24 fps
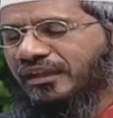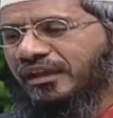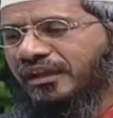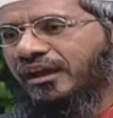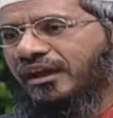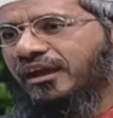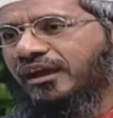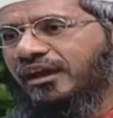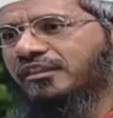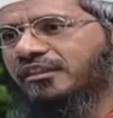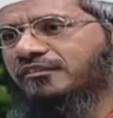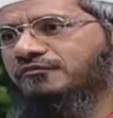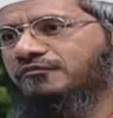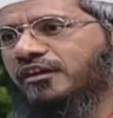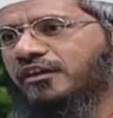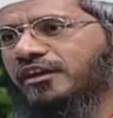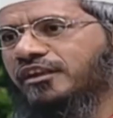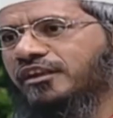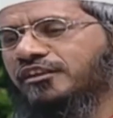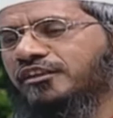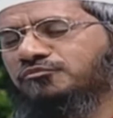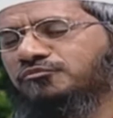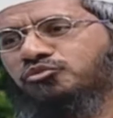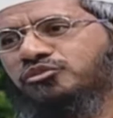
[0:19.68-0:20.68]
As far
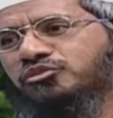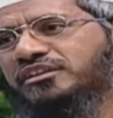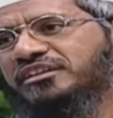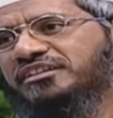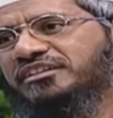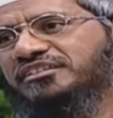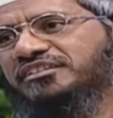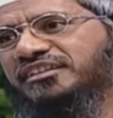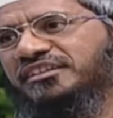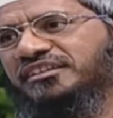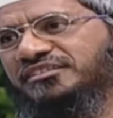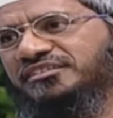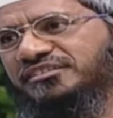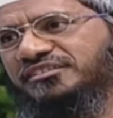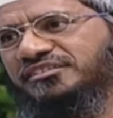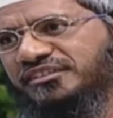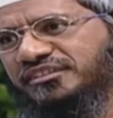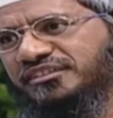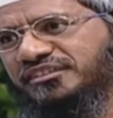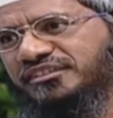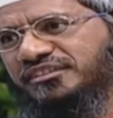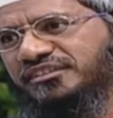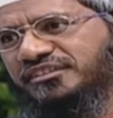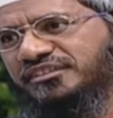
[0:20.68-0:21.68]
as smoking is
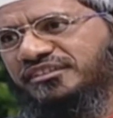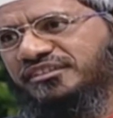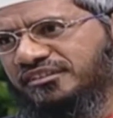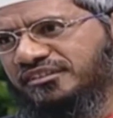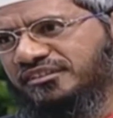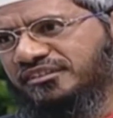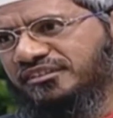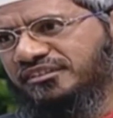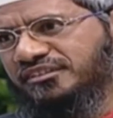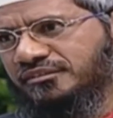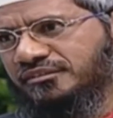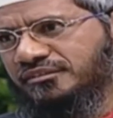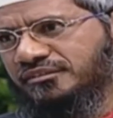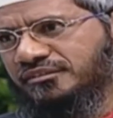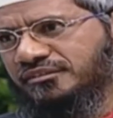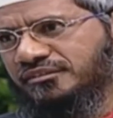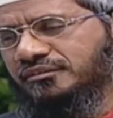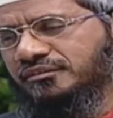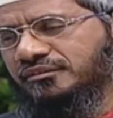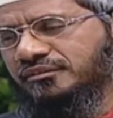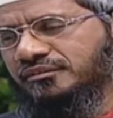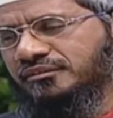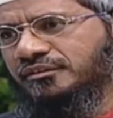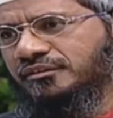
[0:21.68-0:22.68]
concerned,
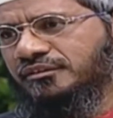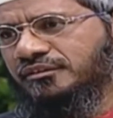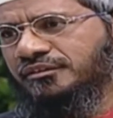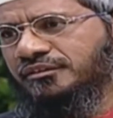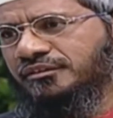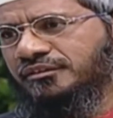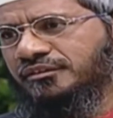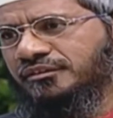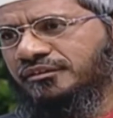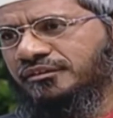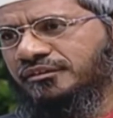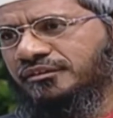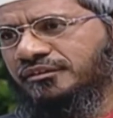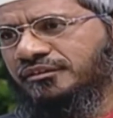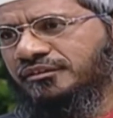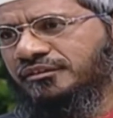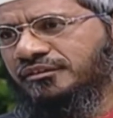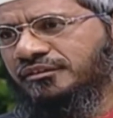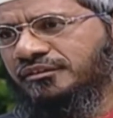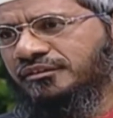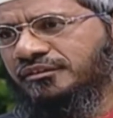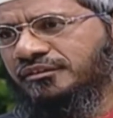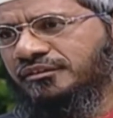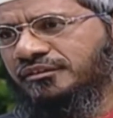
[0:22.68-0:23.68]
several years
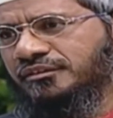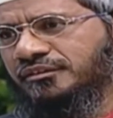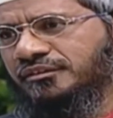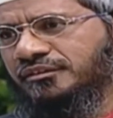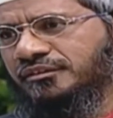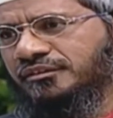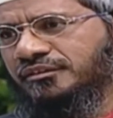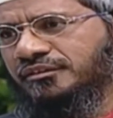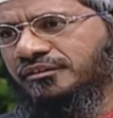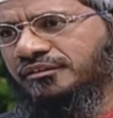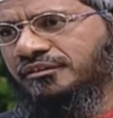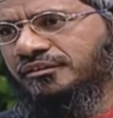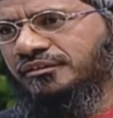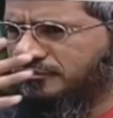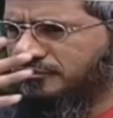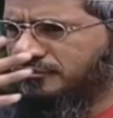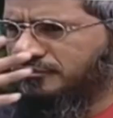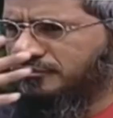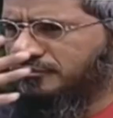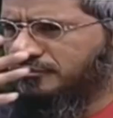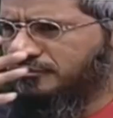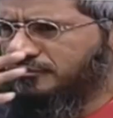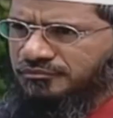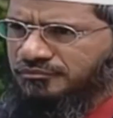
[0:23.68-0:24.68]
before,
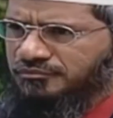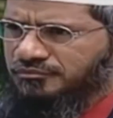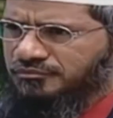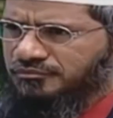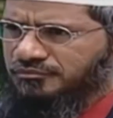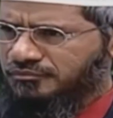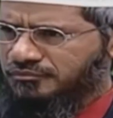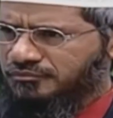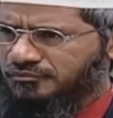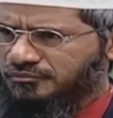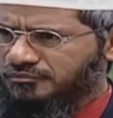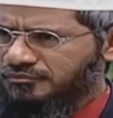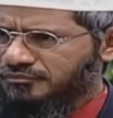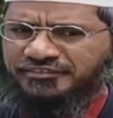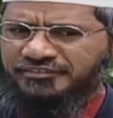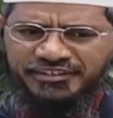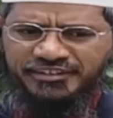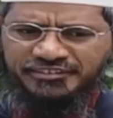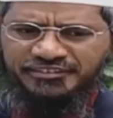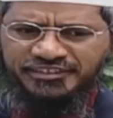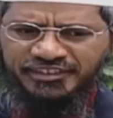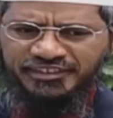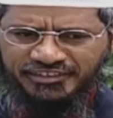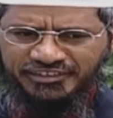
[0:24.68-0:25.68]
when
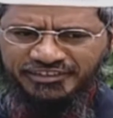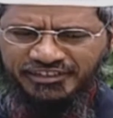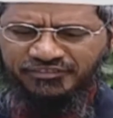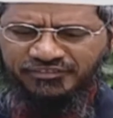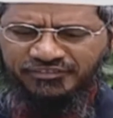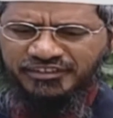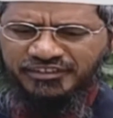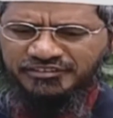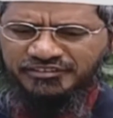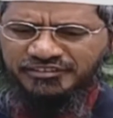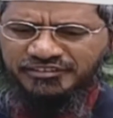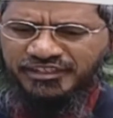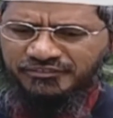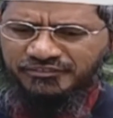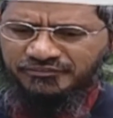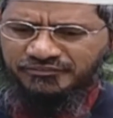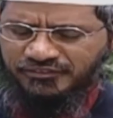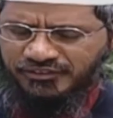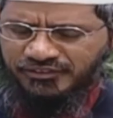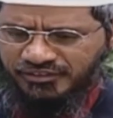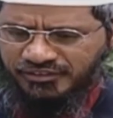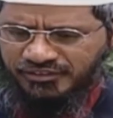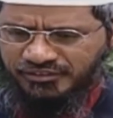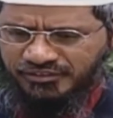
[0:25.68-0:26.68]
science hadn't advanced that
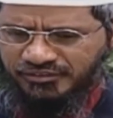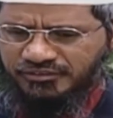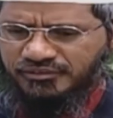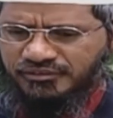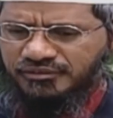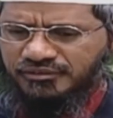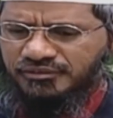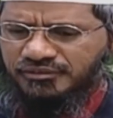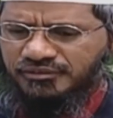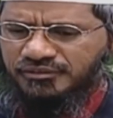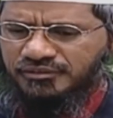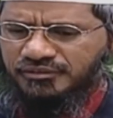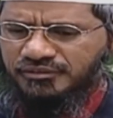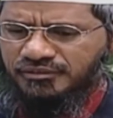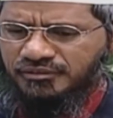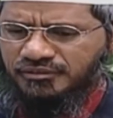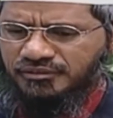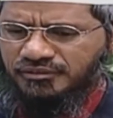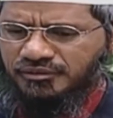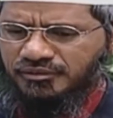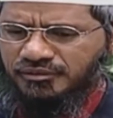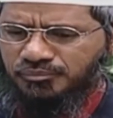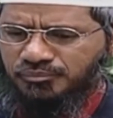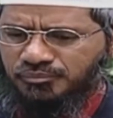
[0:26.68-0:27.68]
far,
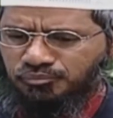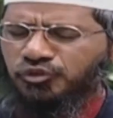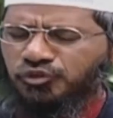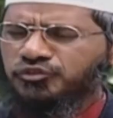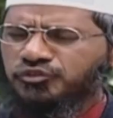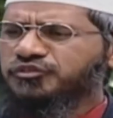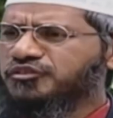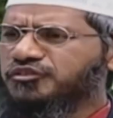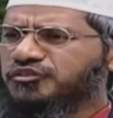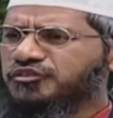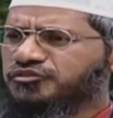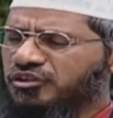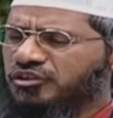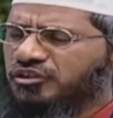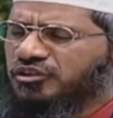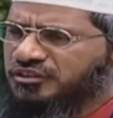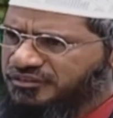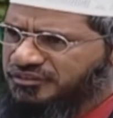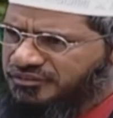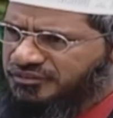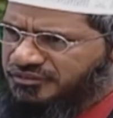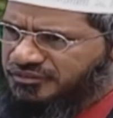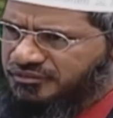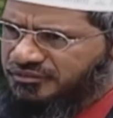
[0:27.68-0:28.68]
most of the
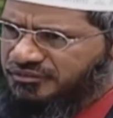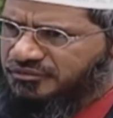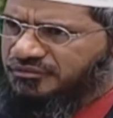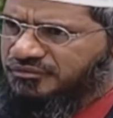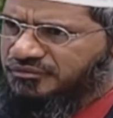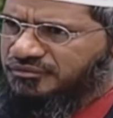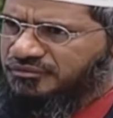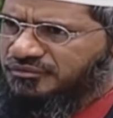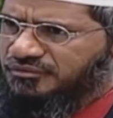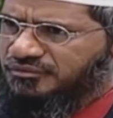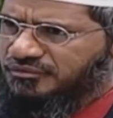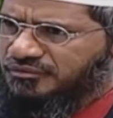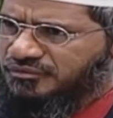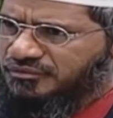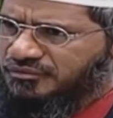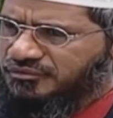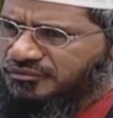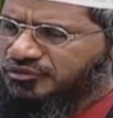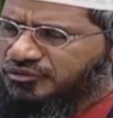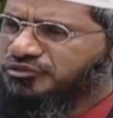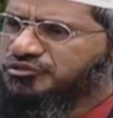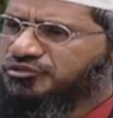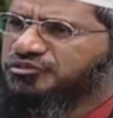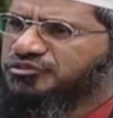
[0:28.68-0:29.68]
scholars
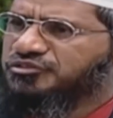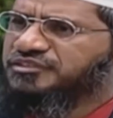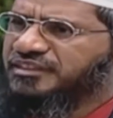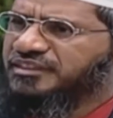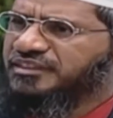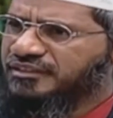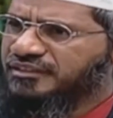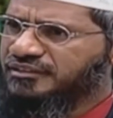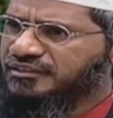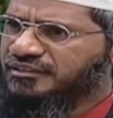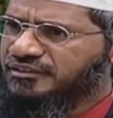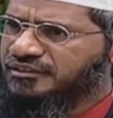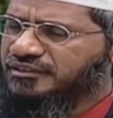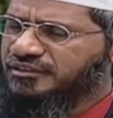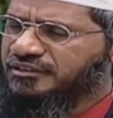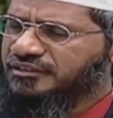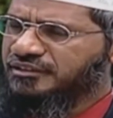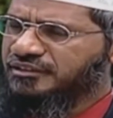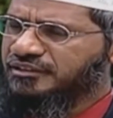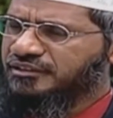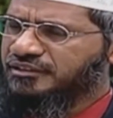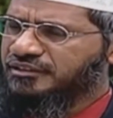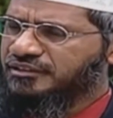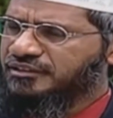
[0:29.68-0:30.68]
used to say
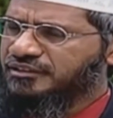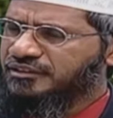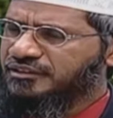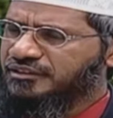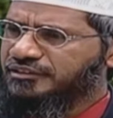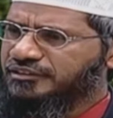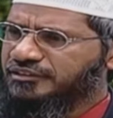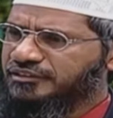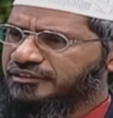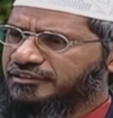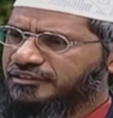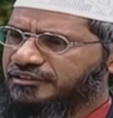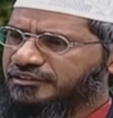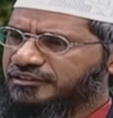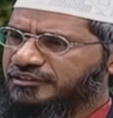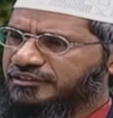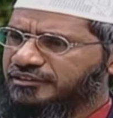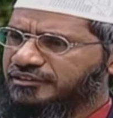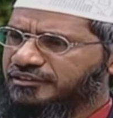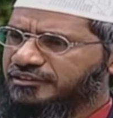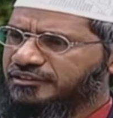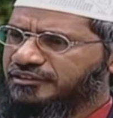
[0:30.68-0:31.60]
that smoking is makruh.